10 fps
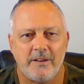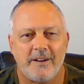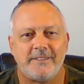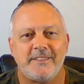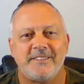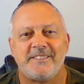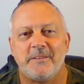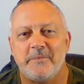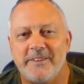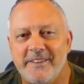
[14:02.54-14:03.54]
I said to
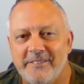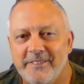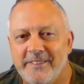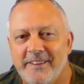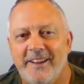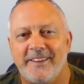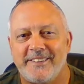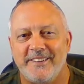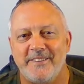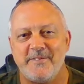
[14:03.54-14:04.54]
someone that was
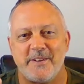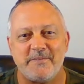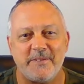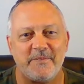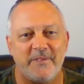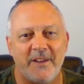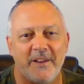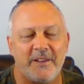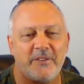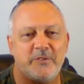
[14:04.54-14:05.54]
actually, I've got to move
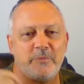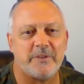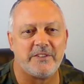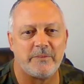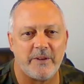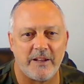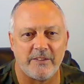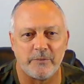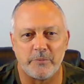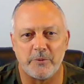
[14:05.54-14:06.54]
this new place that
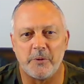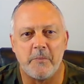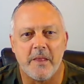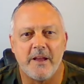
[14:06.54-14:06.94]
has a pool.